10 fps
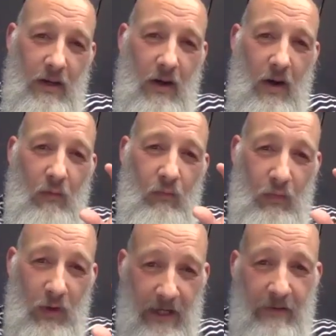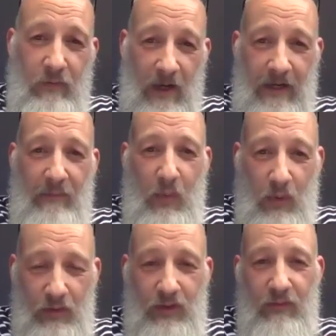are really, really
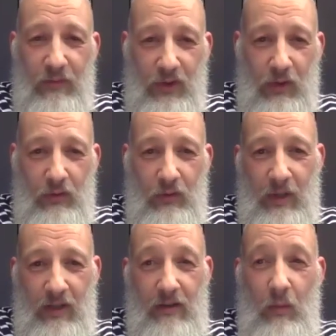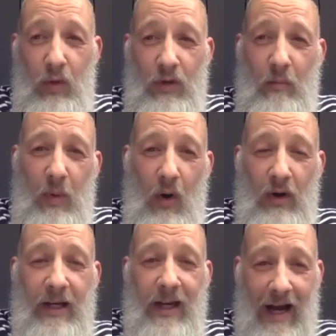important for children because the wooden block
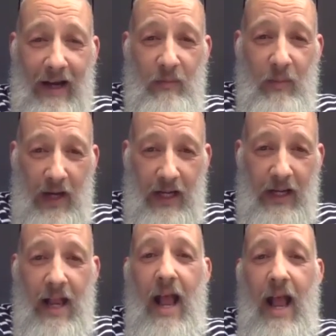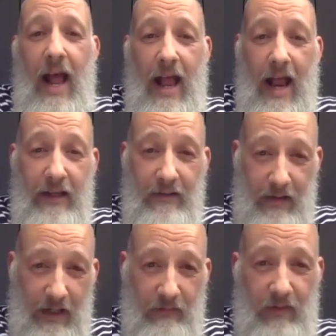can be
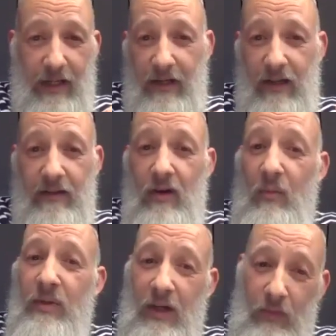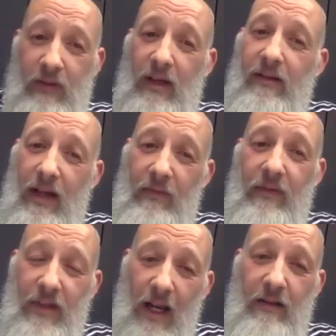anything. They can interpret it with their seventh
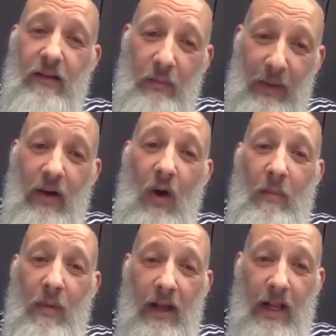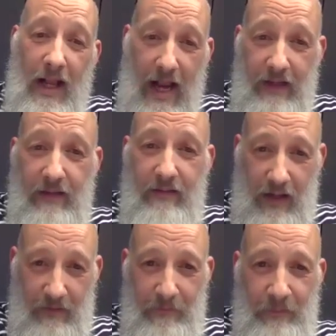sense to become
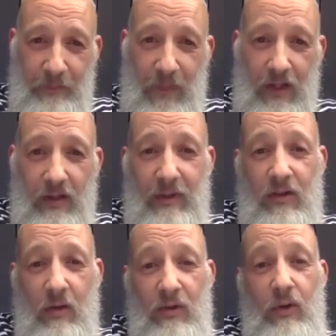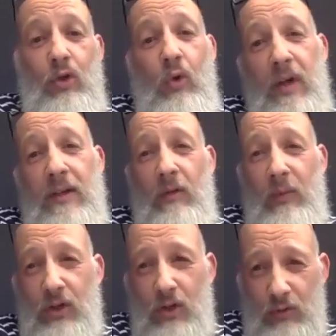anything. So, in terms of the toys that we
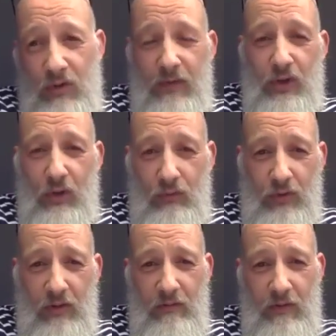choose for children,